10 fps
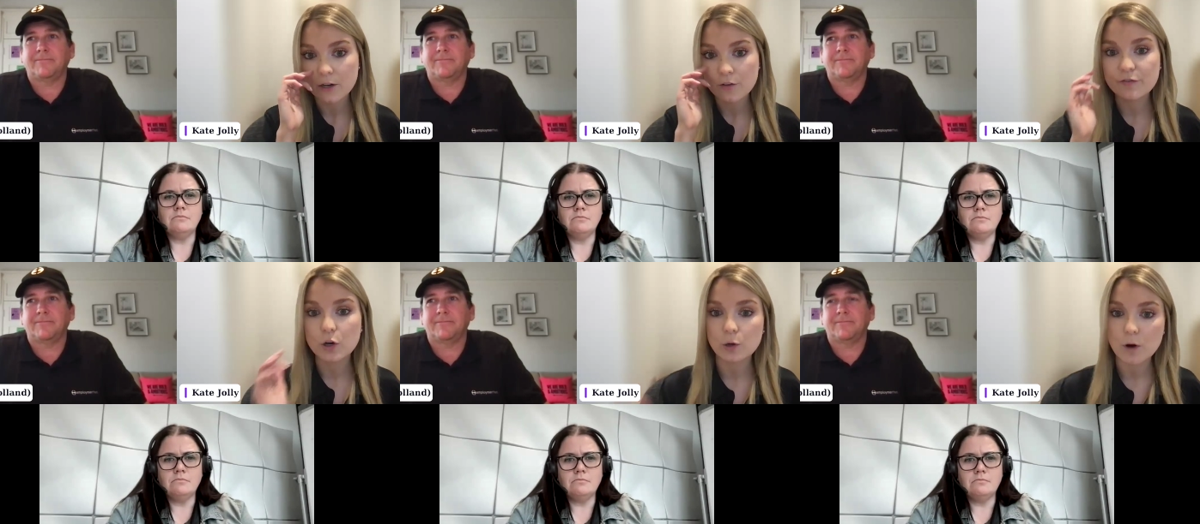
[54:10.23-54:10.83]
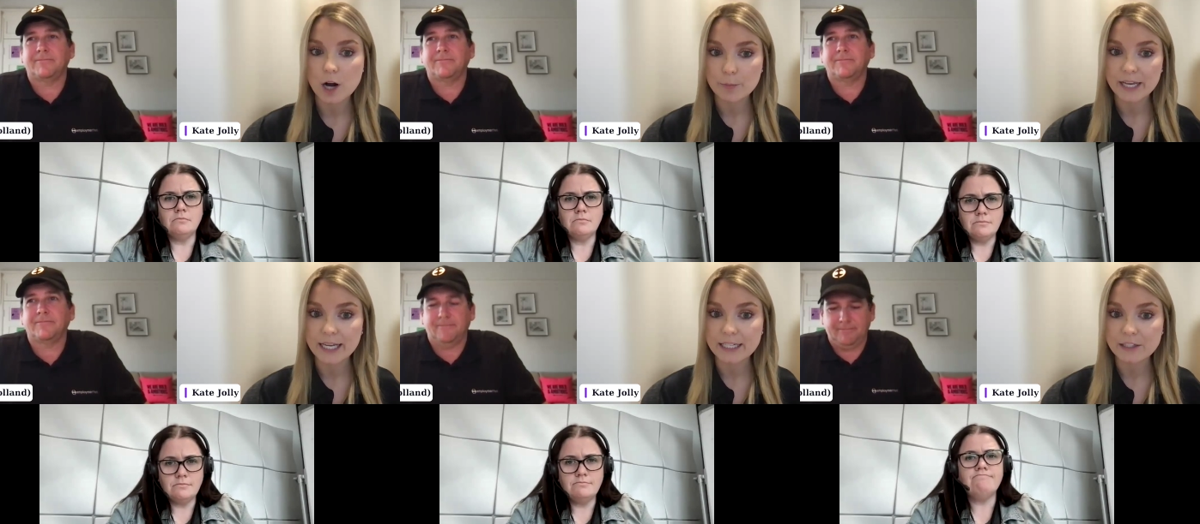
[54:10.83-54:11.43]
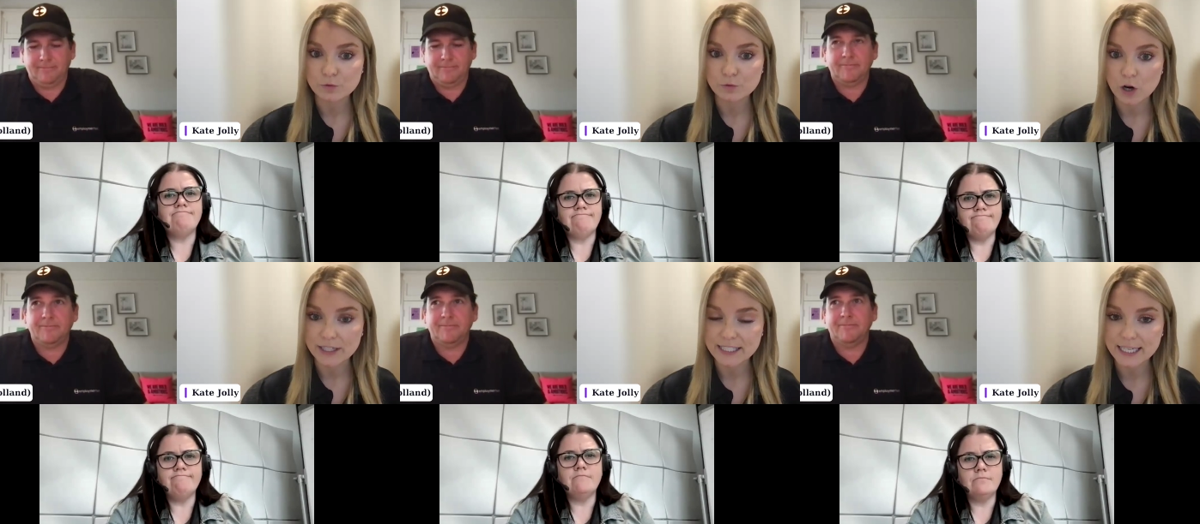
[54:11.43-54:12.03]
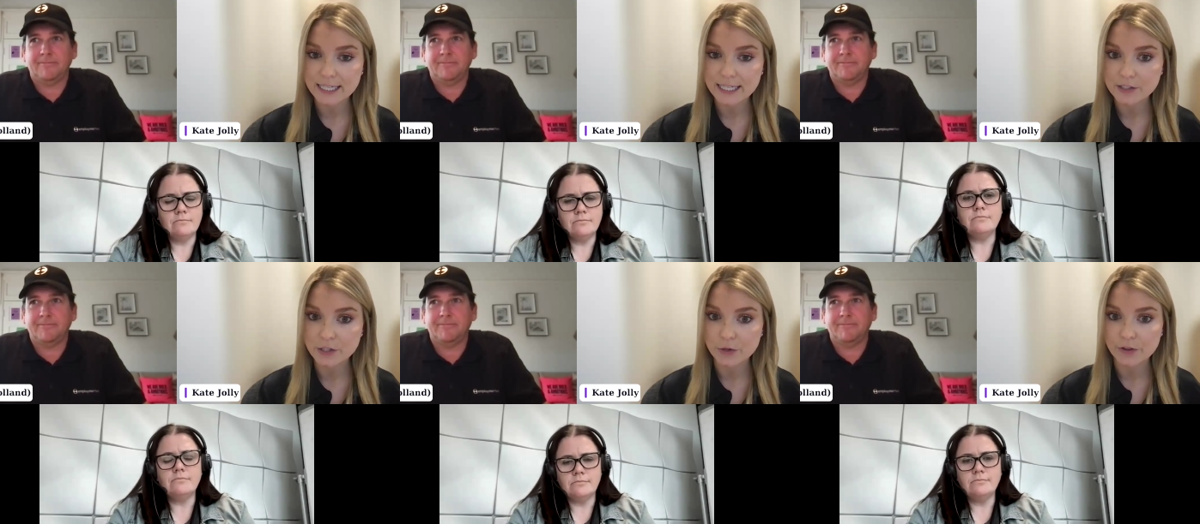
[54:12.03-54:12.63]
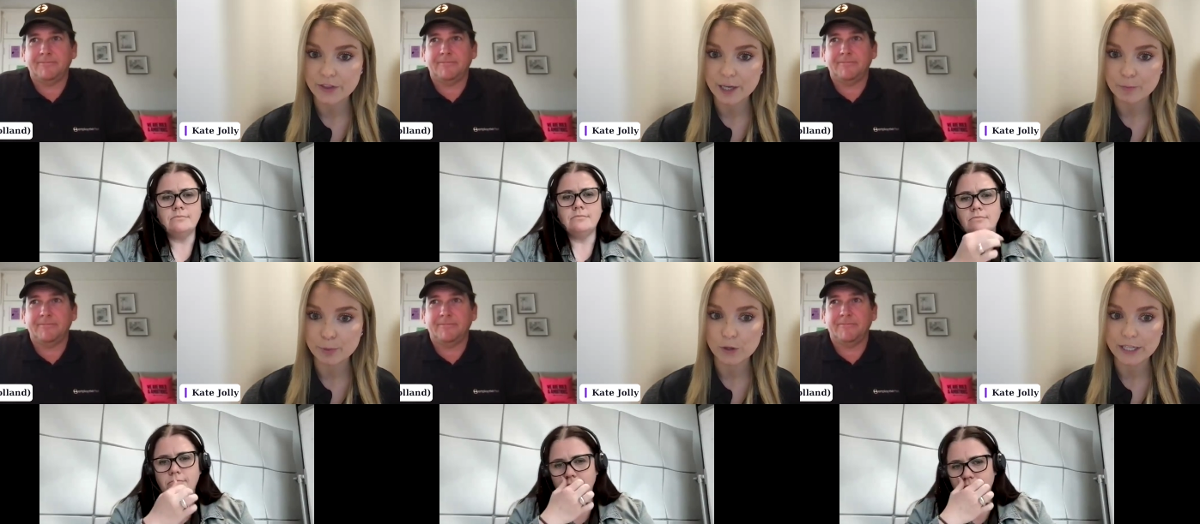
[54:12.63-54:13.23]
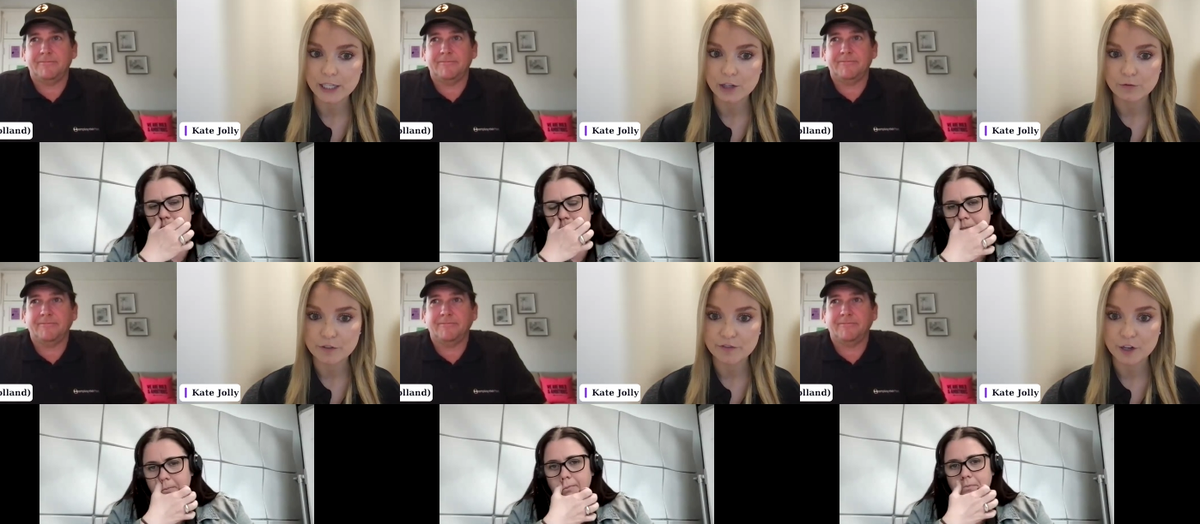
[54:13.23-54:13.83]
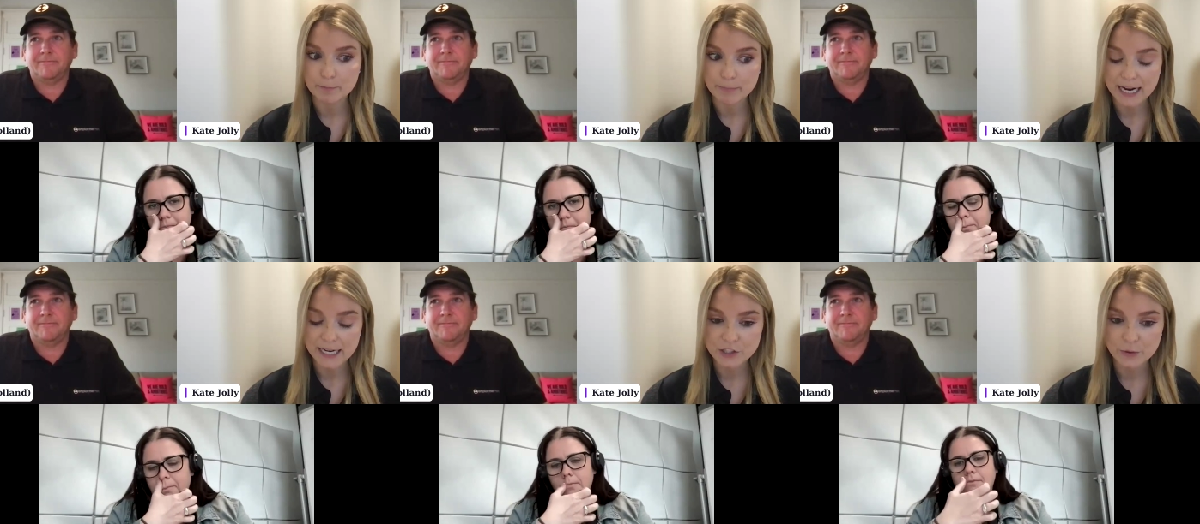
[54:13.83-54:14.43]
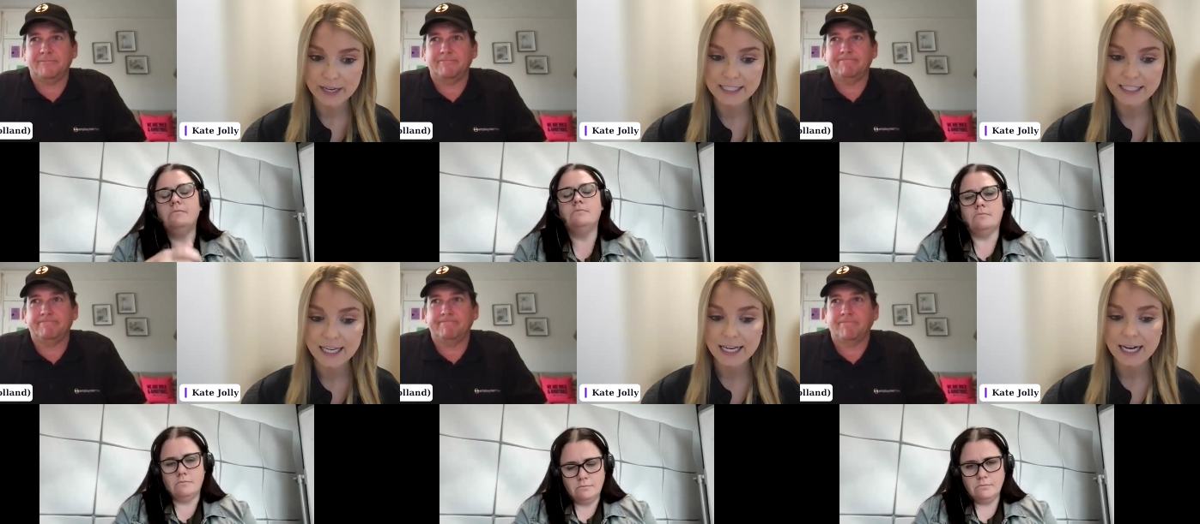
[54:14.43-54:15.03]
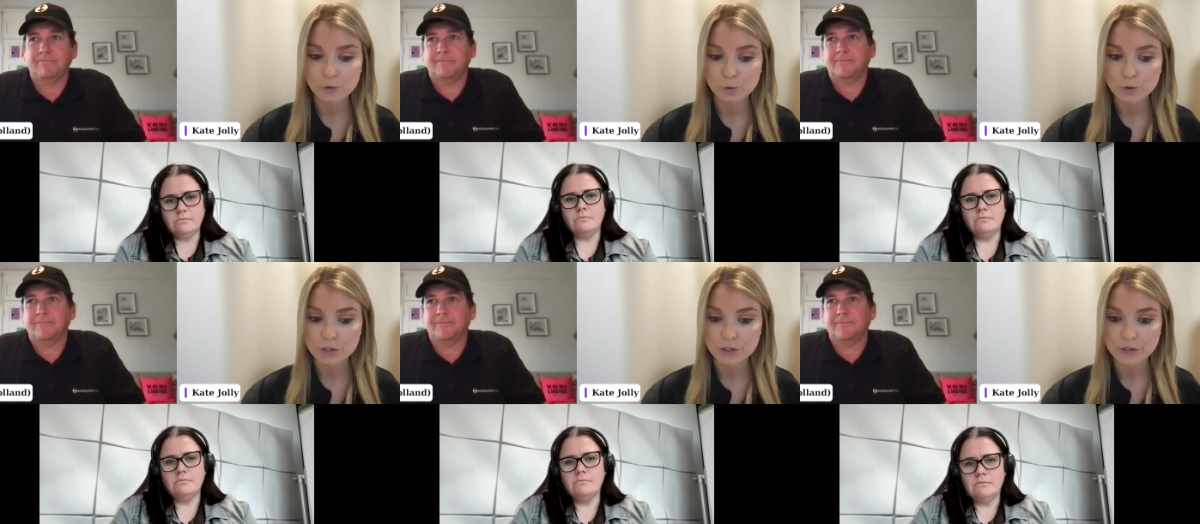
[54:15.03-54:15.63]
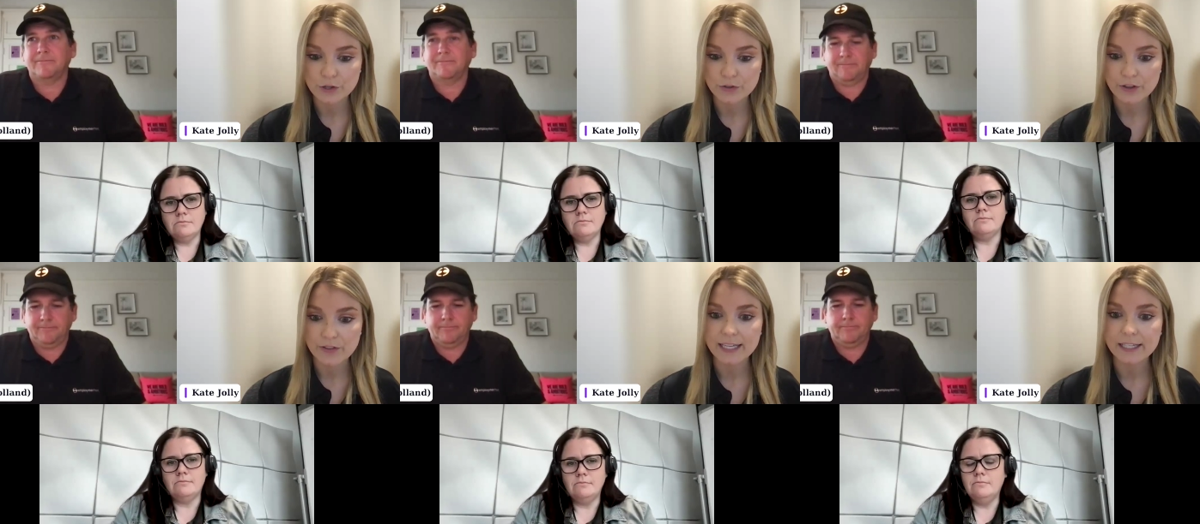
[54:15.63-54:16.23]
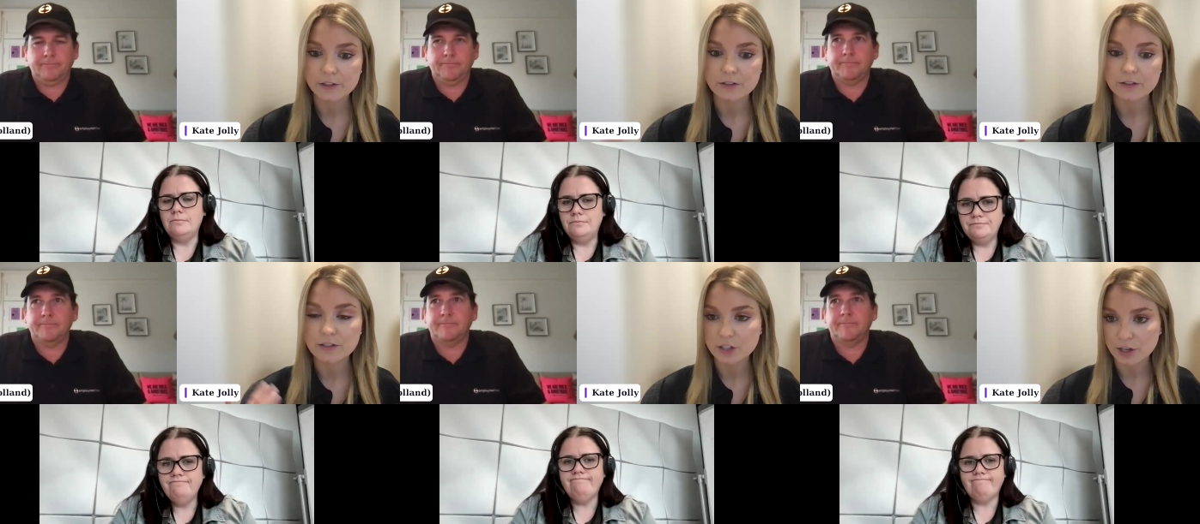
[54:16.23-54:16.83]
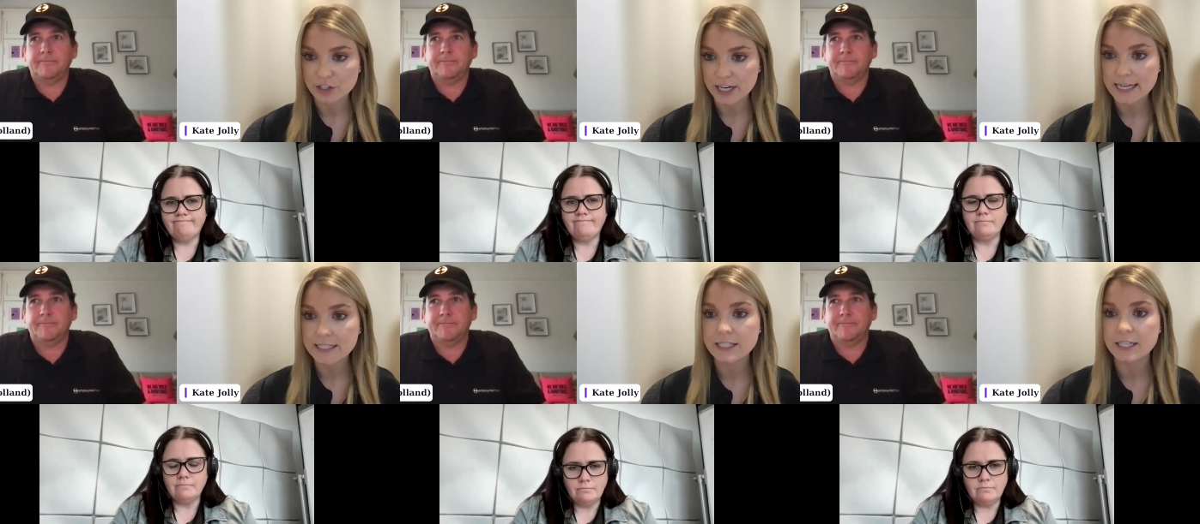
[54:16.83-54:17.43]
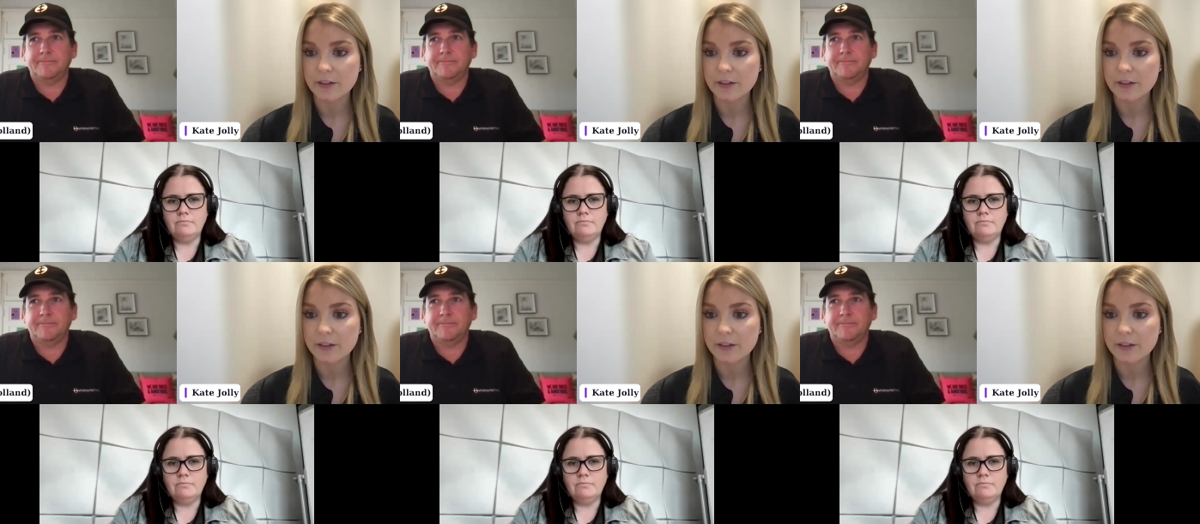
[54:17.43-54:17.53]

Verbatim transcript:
Speaker 1: follow up in writing so that the employee can refer back to it and also so that they can digest